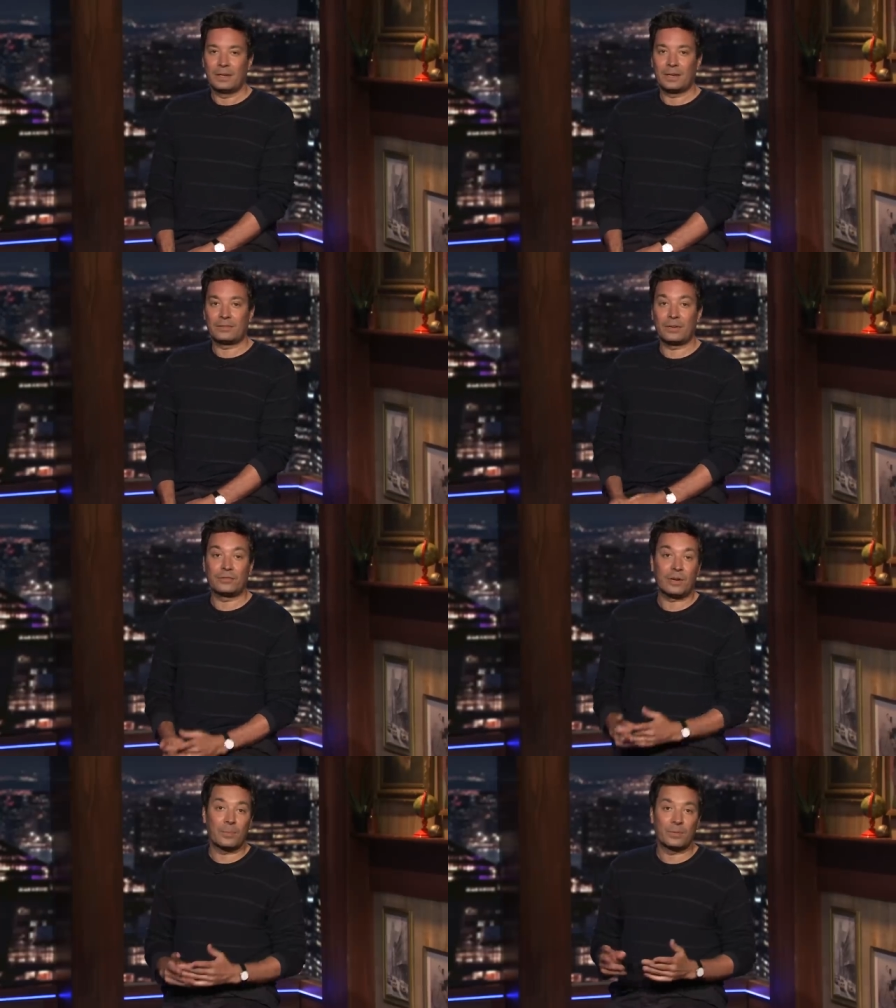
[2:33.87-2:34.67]
Yesterday,
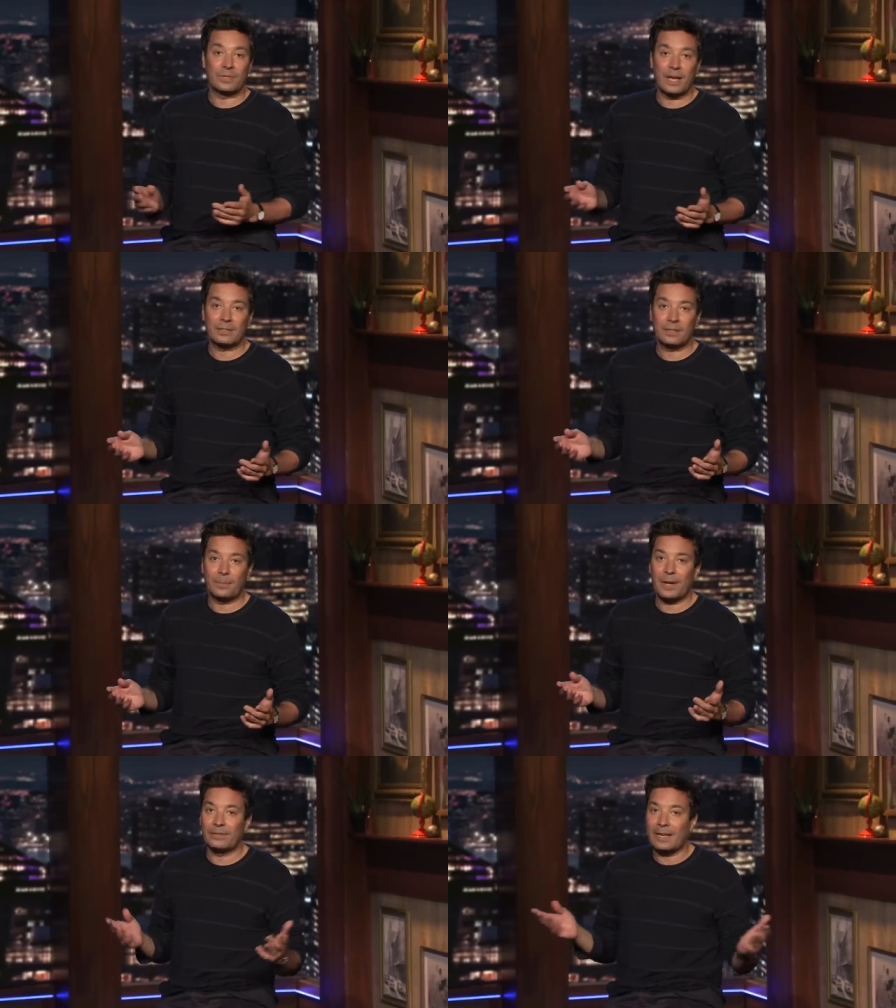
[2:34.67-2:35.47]
Trump was asked
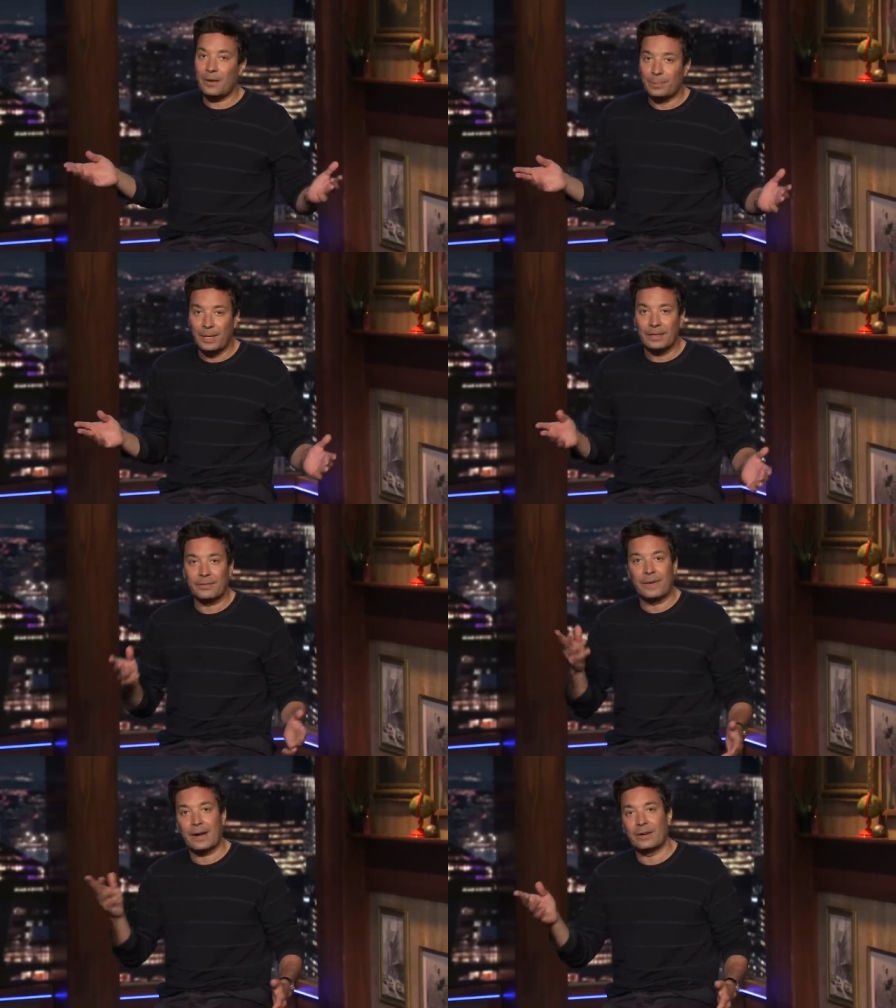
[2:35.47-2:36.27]
about downplaying the
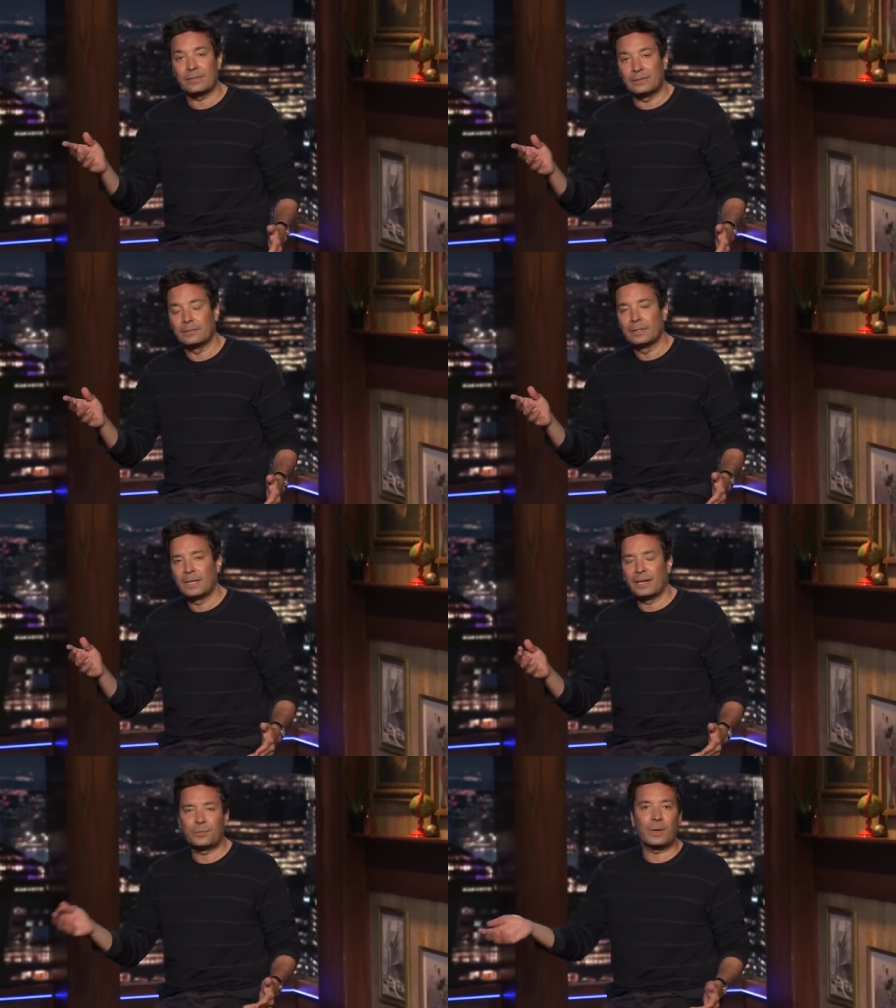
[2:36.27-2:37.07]
virus, and
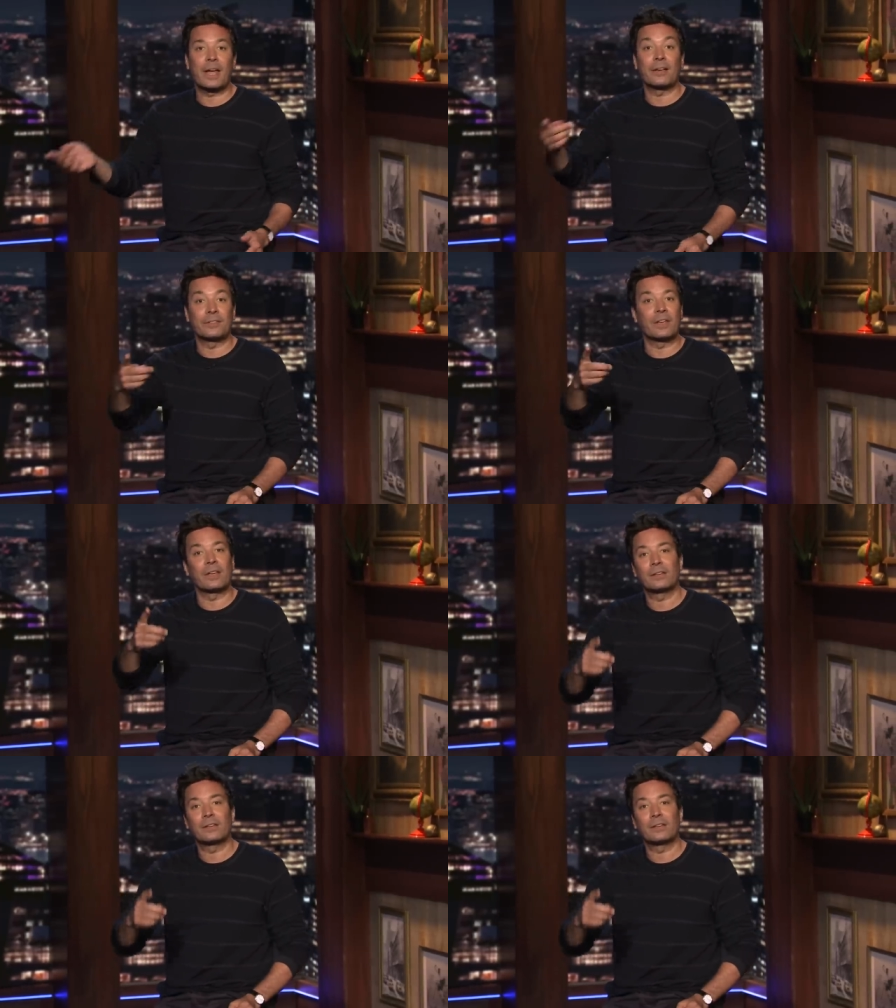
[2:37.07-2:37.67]
here's what he had to say.